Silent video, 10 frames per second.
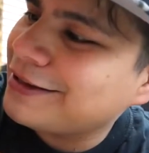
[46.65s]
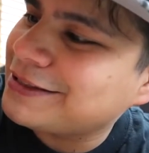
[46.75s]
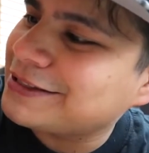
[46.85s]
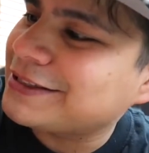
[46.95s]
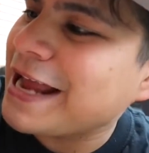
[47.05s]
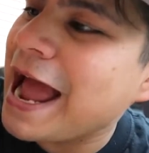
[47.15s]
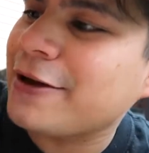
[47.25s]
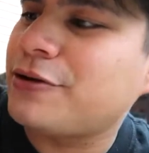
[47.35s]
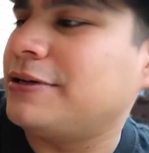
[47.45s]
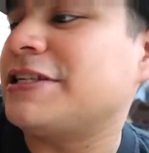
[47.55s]
This is a
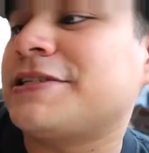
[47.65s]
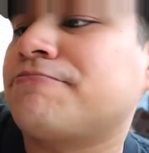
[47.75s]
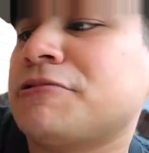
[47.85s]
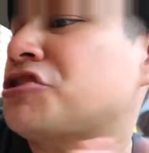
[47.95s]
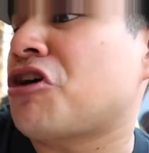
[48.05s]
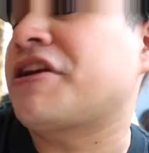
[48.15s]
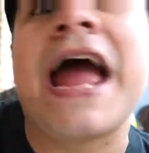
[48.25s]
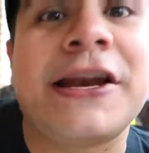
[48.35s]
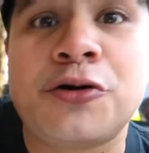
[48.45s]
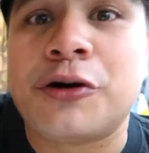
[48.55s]
cat, it just, it's called
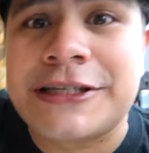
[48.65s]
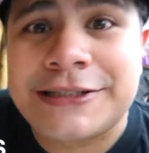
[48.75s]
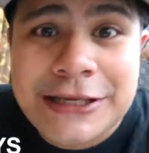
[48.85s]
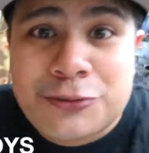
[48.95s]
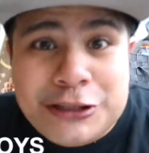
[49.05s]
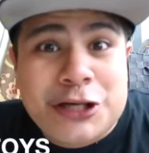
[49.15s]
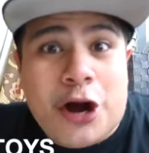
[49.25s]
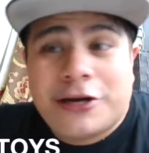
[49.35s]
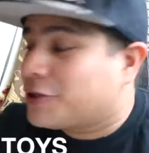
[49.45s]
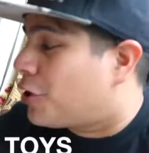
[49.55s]
cat toys. That's what it's
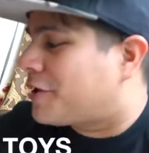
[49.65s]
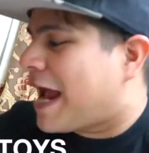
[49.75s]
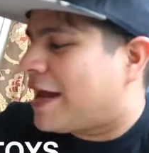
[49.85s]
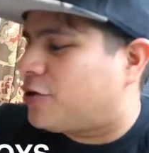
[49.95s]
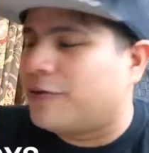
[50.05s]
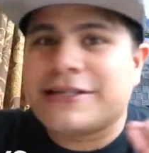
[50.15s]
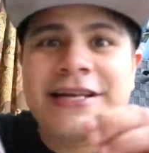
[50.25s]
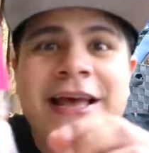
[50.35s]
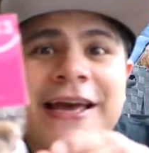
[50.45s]
called. It's called cat toys.